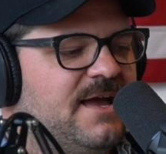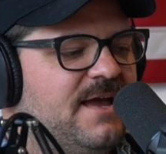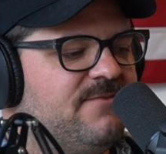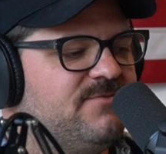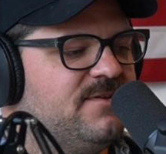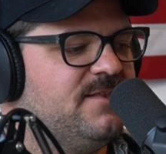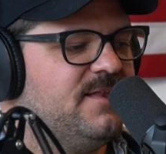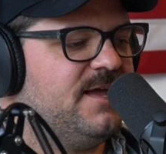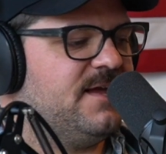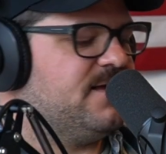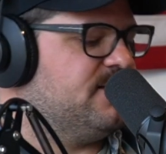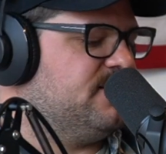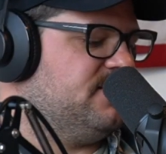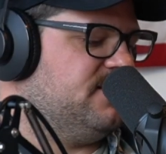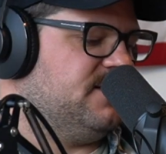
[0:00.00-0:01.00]
I have to
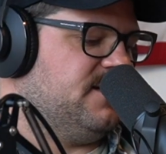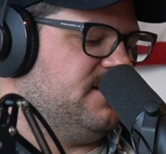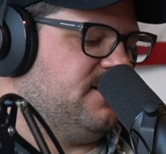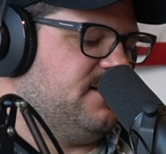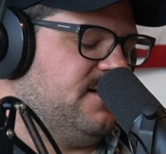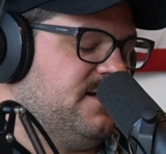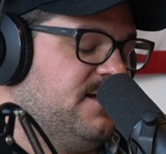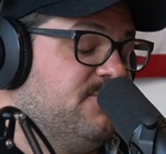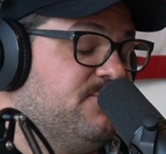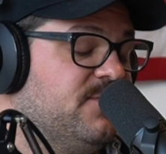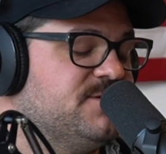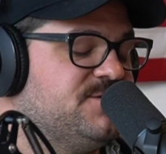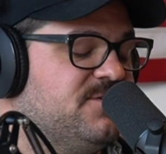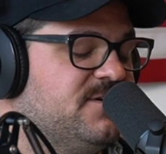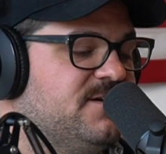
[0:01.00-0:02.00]
I get
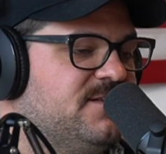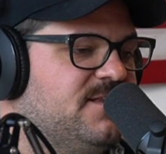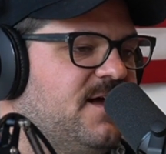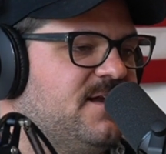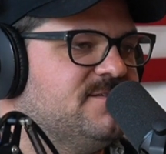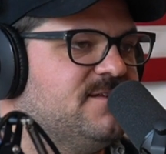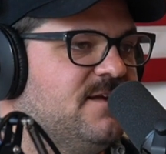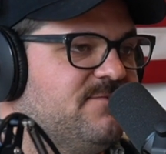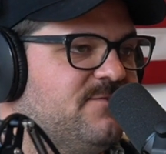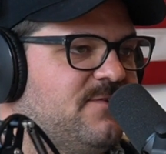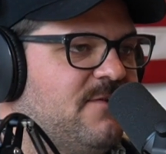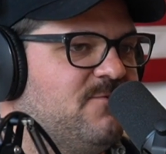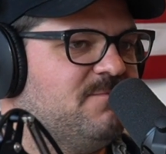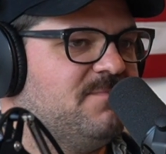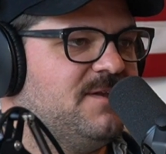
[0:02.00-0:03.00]
frustrated at a lot of stuff if
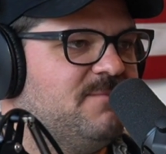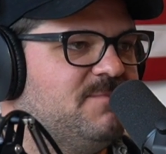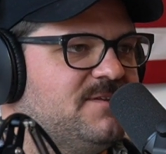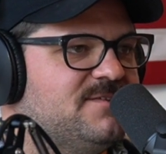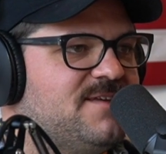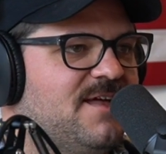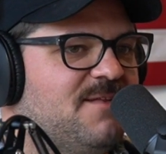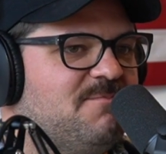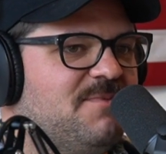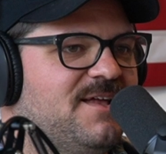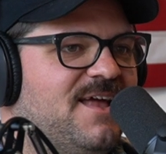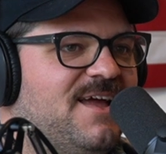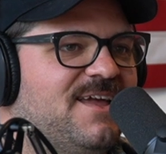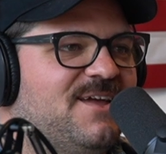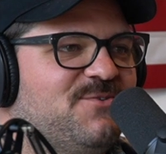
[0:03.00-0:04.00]
you haven't been able to tell,
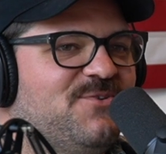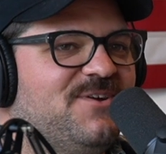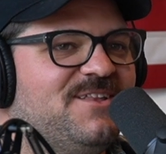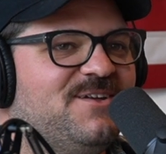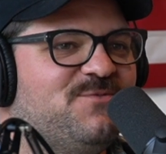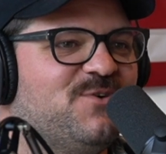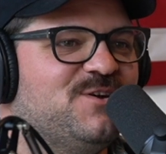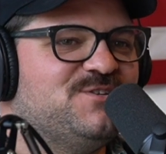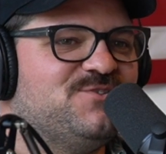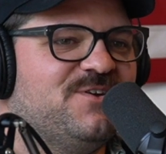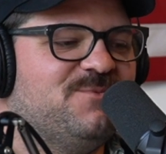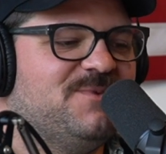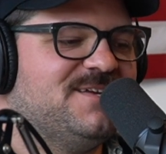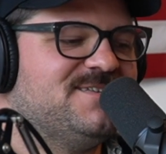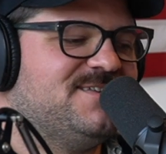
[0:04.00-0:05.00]
but I get really
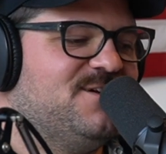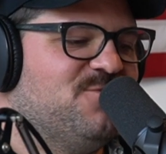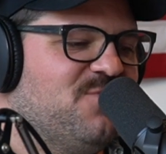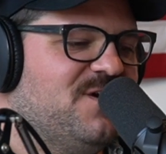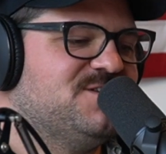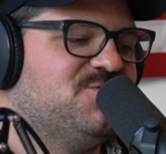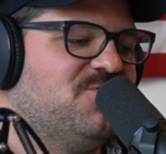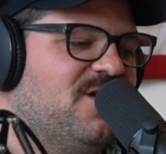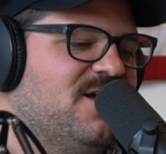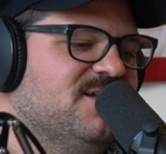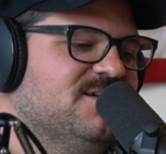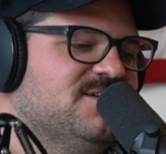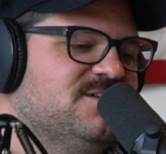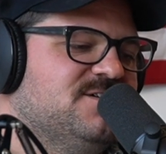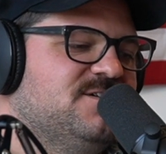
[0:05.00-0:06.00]
frustrated when I see a restaurant
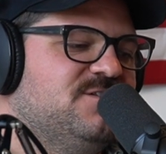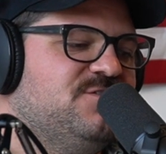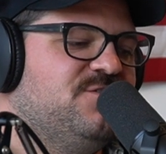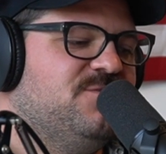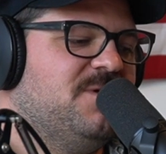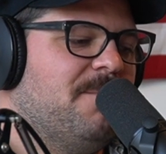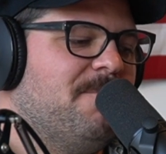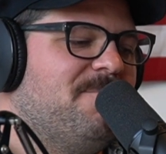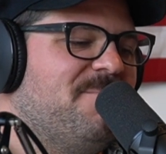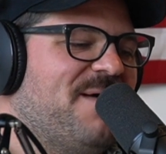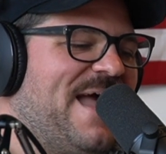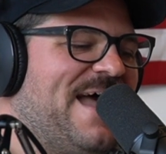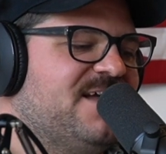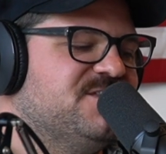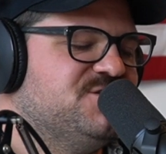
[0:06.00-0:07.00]
doing a
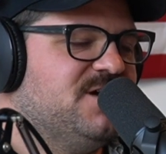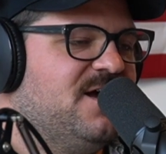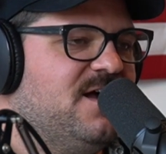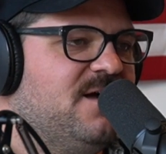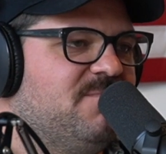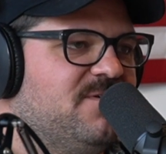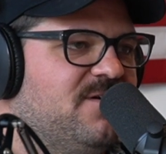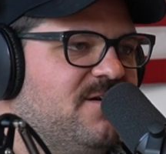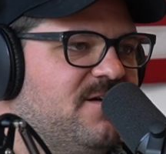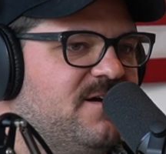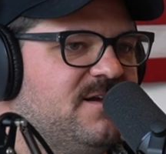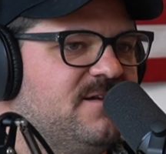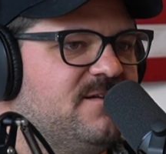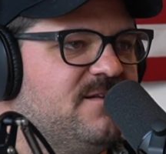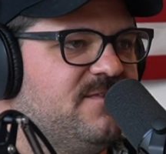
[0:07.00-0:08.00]
bad job
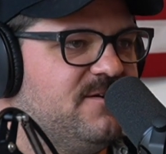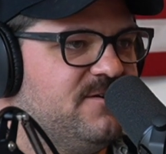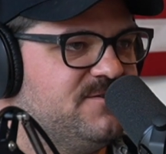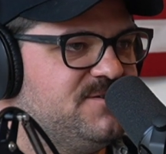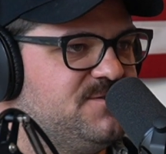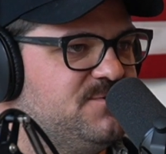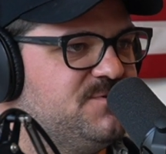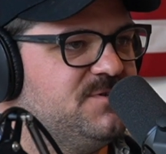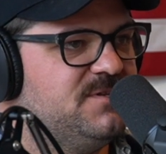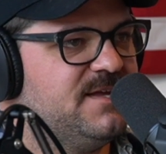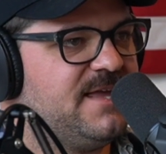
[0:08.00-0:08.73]
on their social